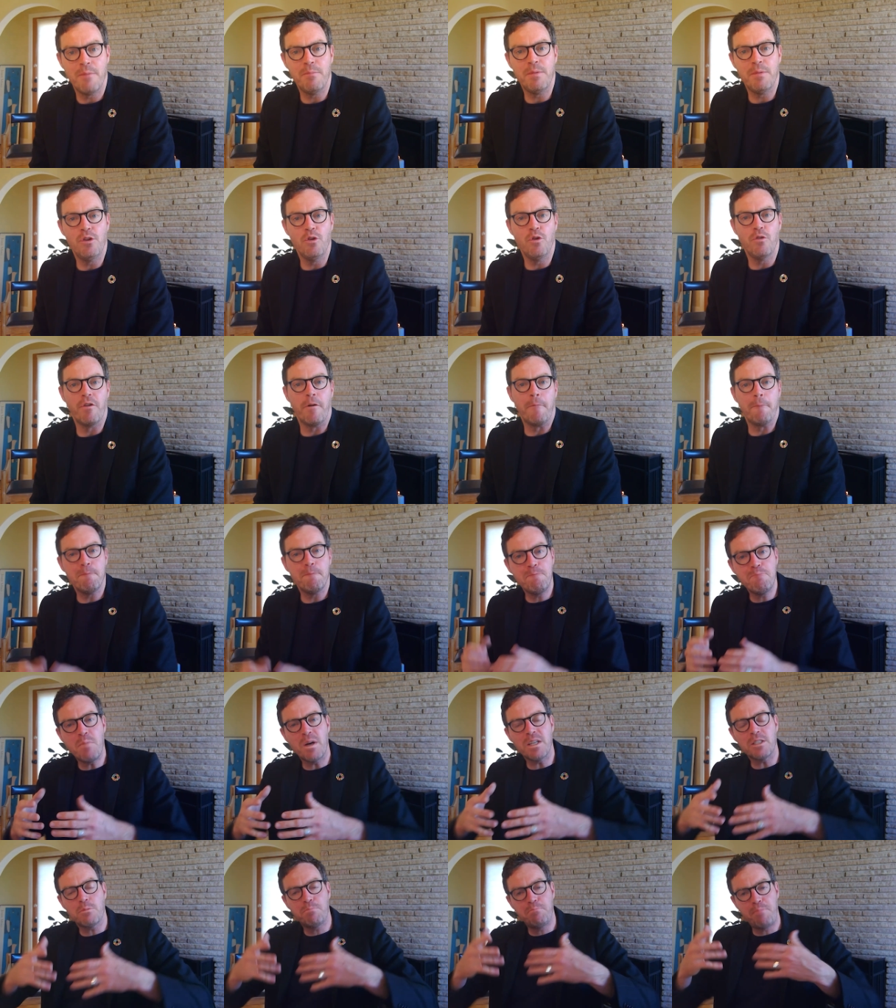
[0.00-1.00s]
maneuver
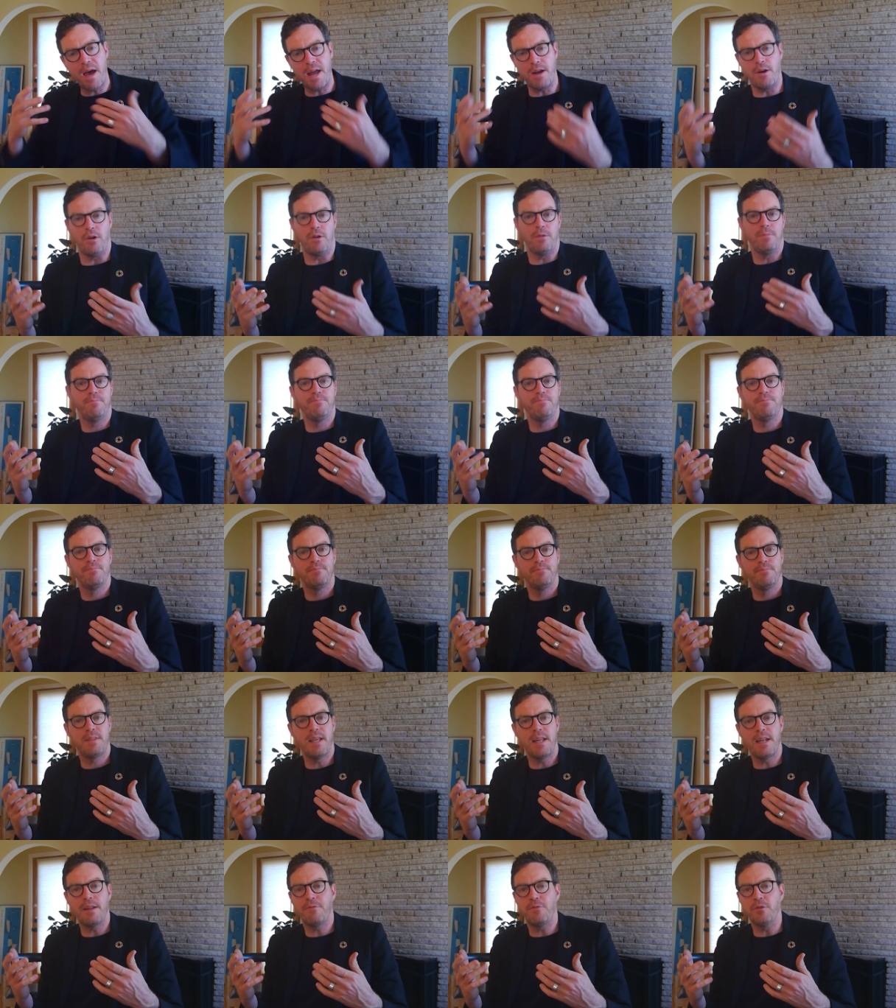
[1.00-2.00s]
much better
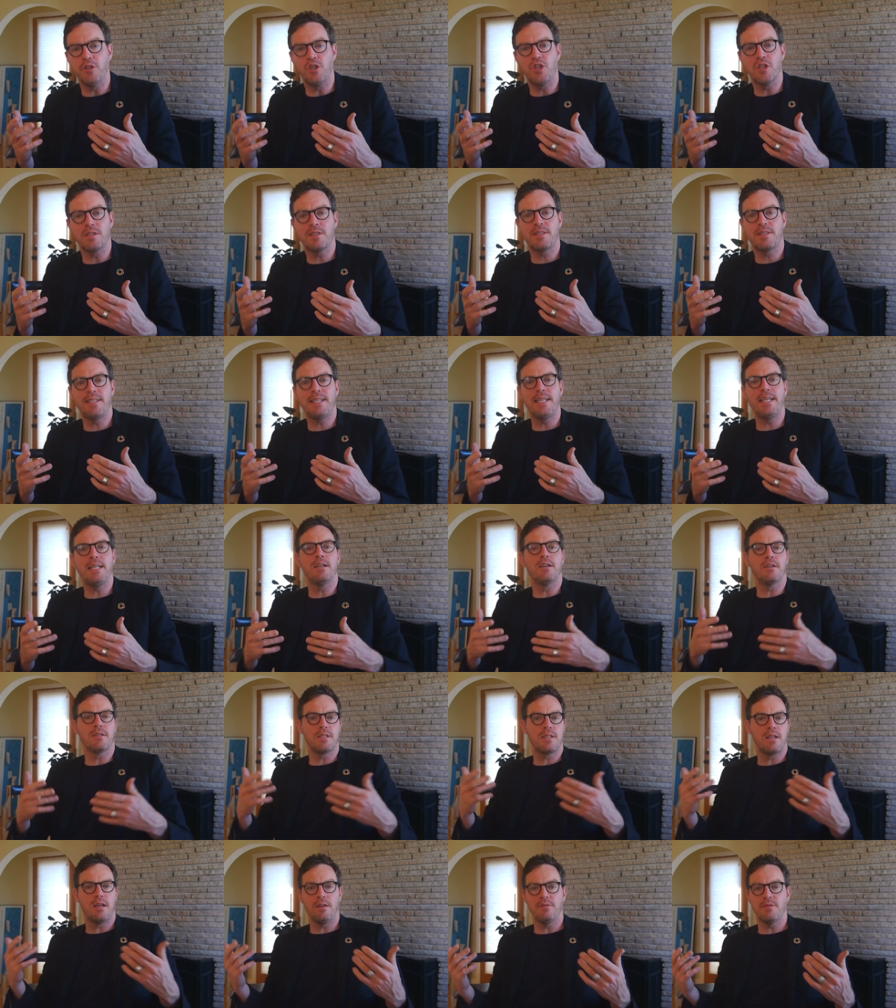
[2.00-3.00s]
than if we're just seeing
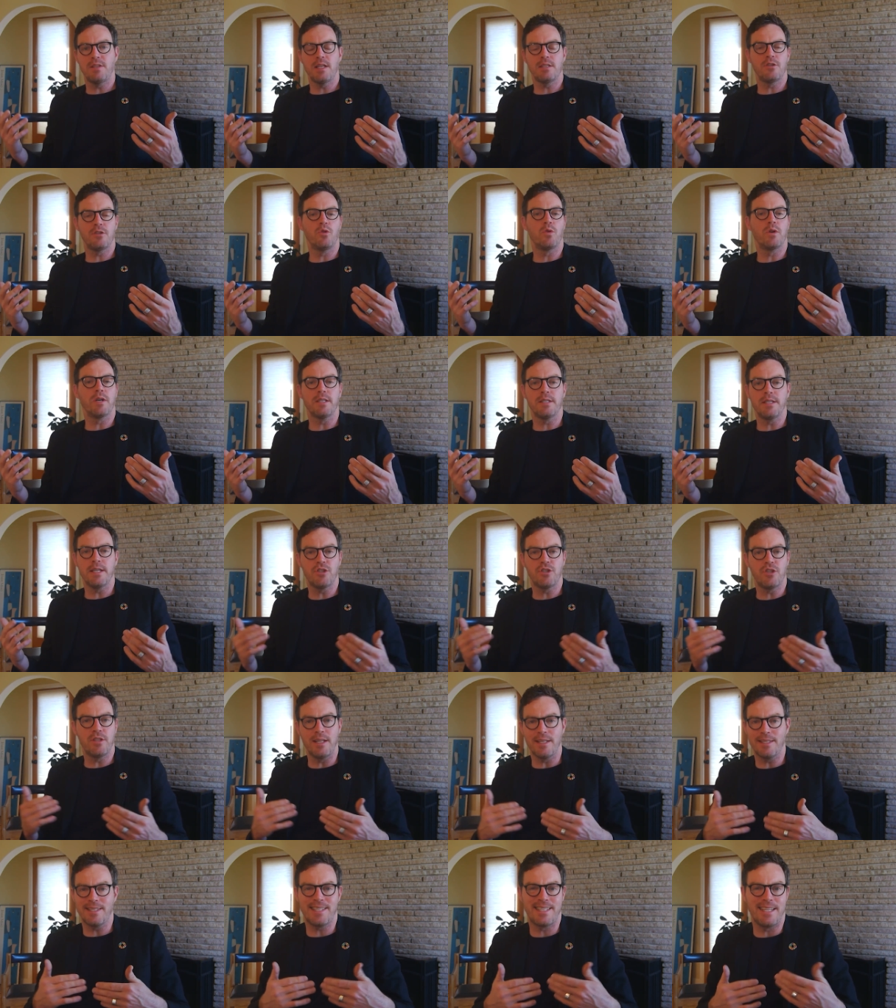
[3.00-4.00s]
ourselves as an organization
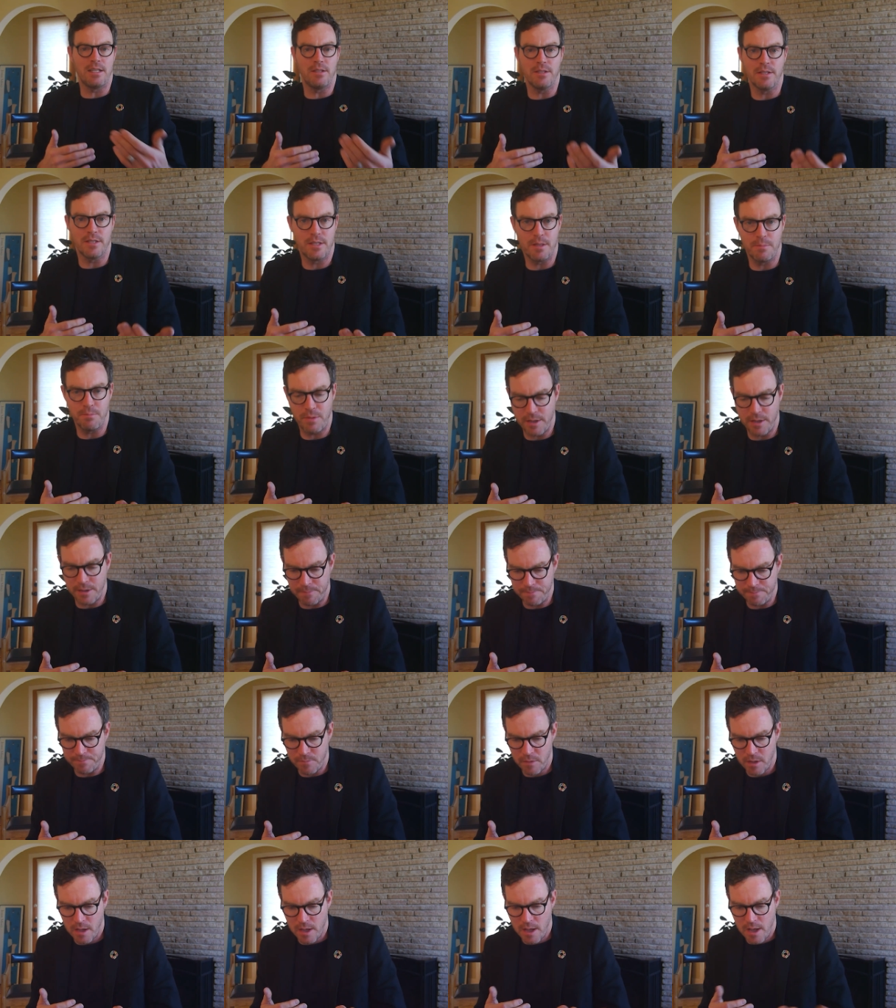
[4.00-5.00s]
that sells something.
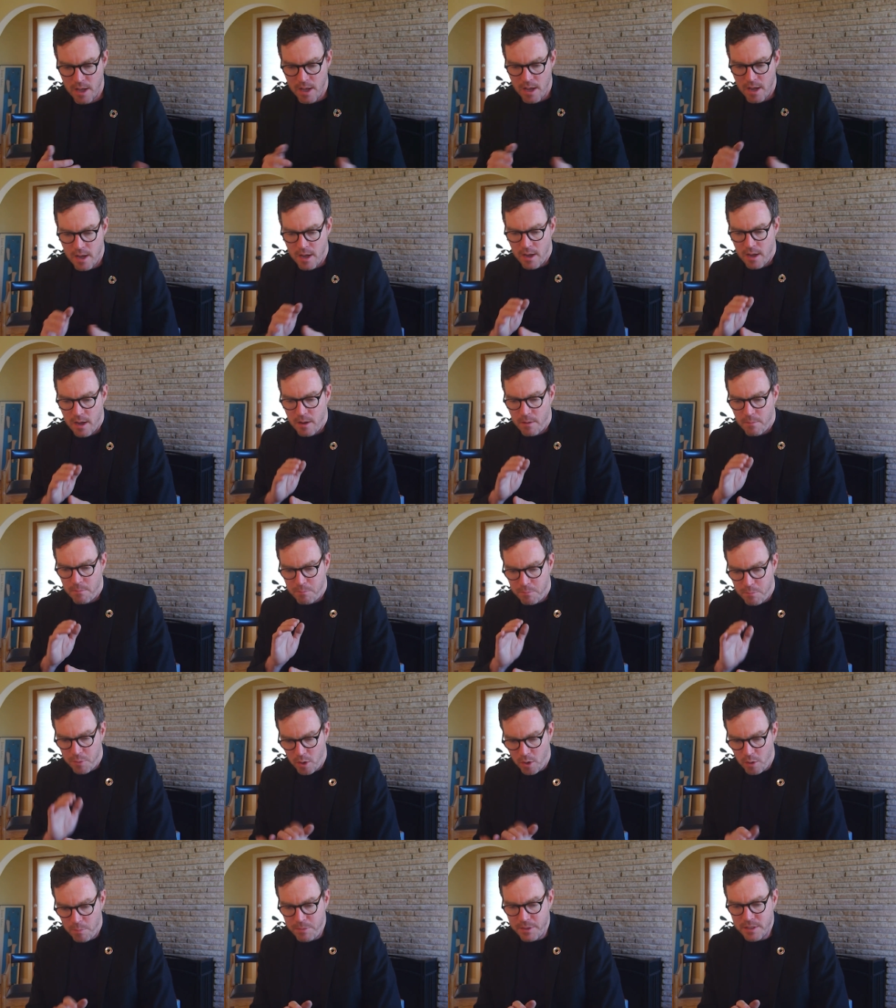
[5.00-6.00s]

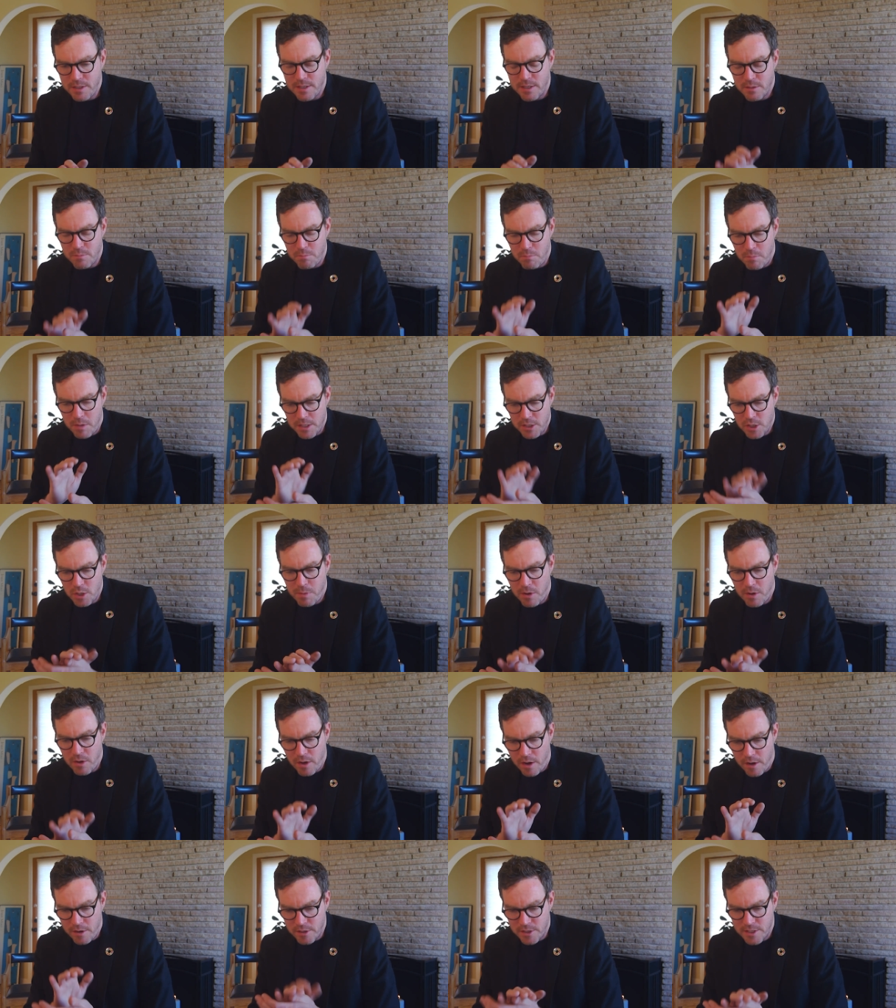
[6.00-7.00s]
Purpose is much about
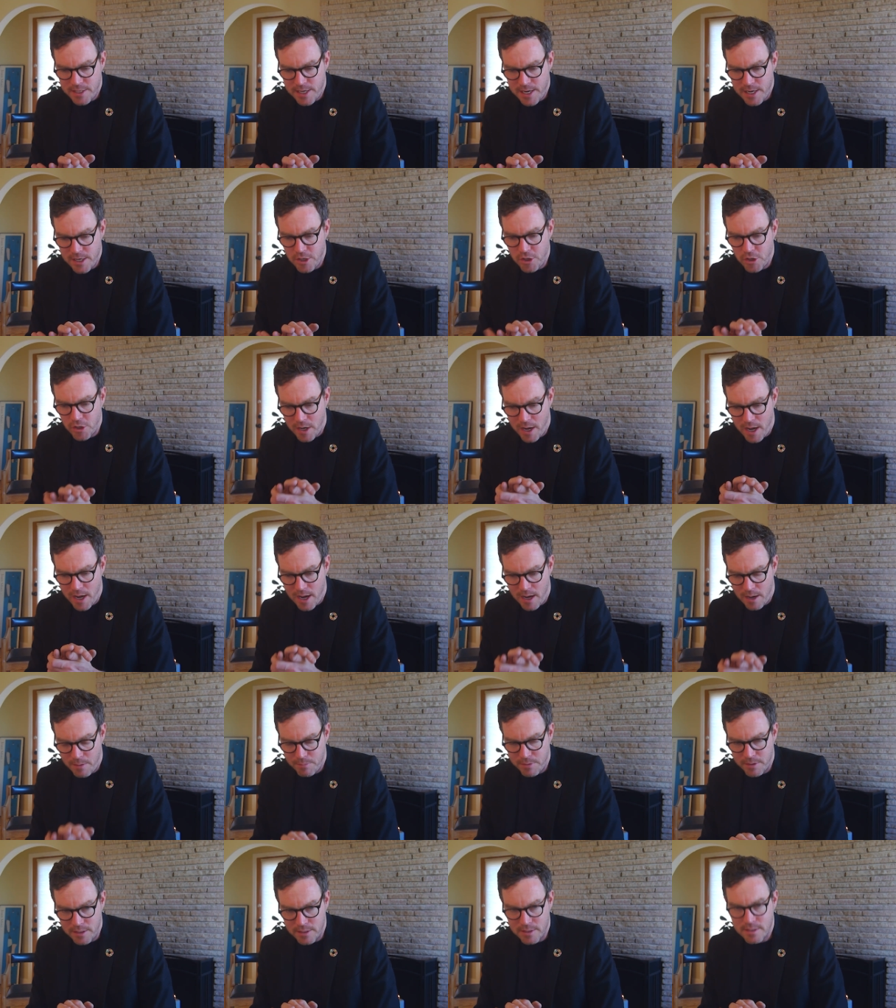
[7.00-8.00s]
understanding your
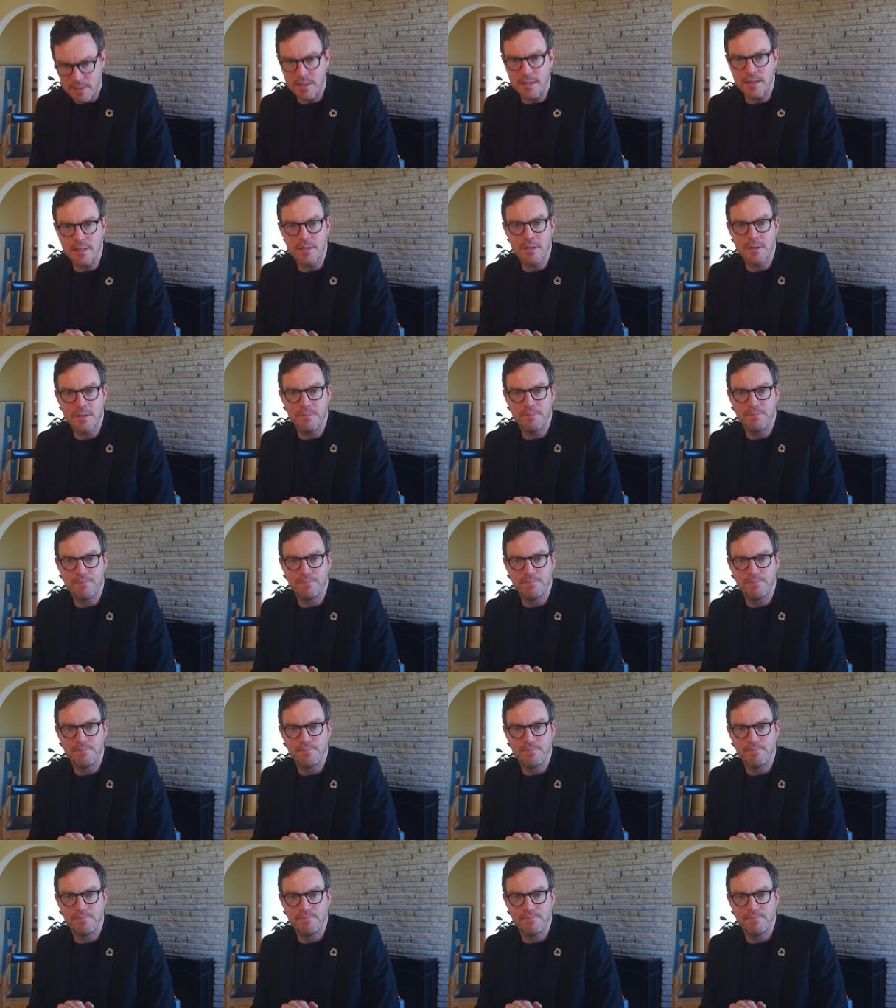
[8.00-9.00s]
competencies.
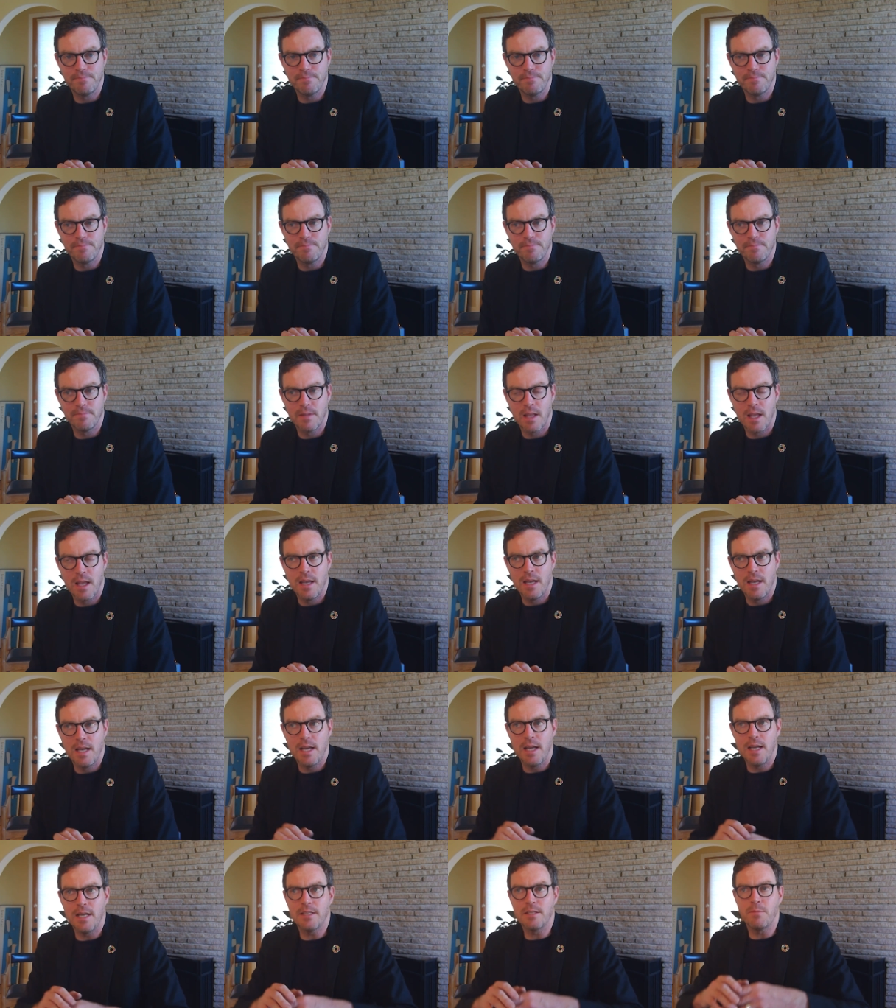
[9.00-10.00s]

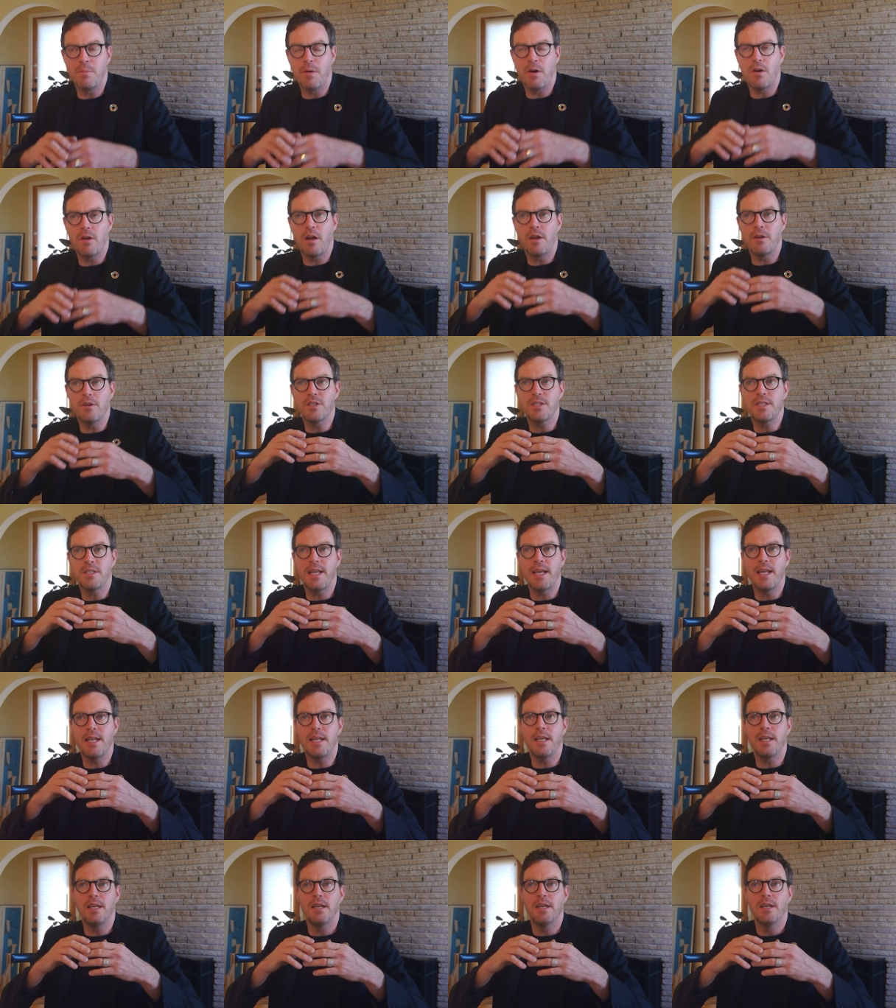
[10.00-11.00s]
It's about
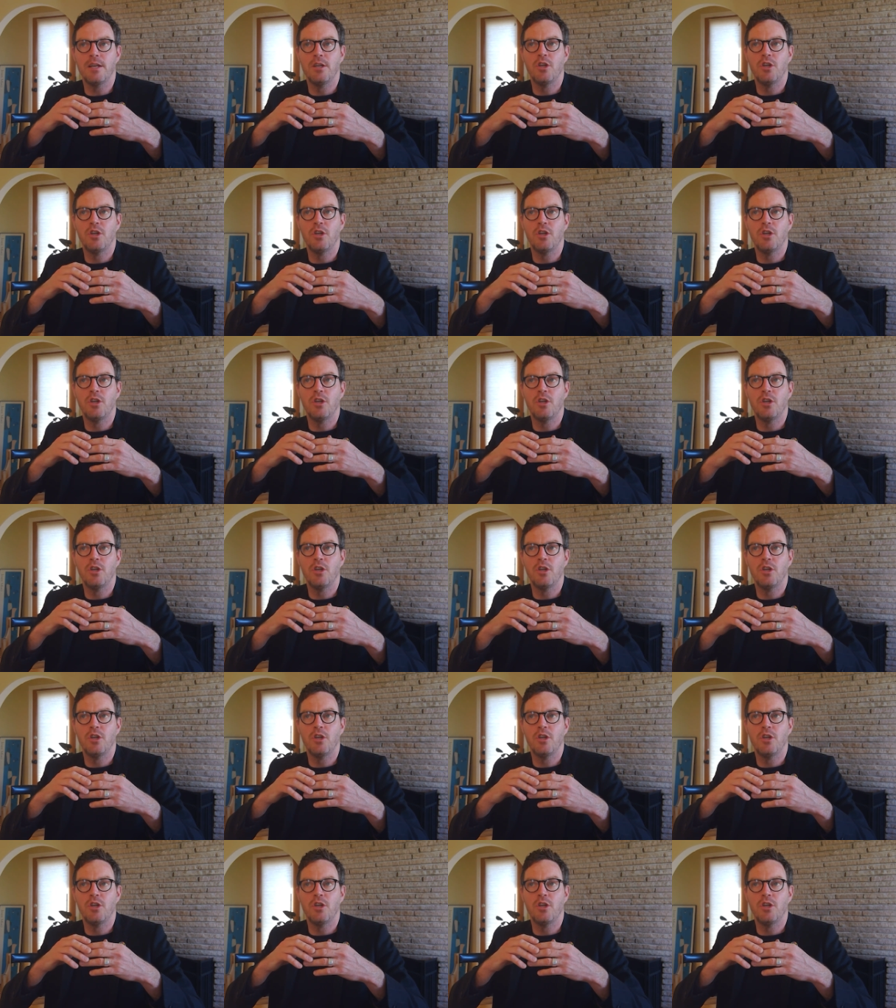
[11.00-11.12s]
understanding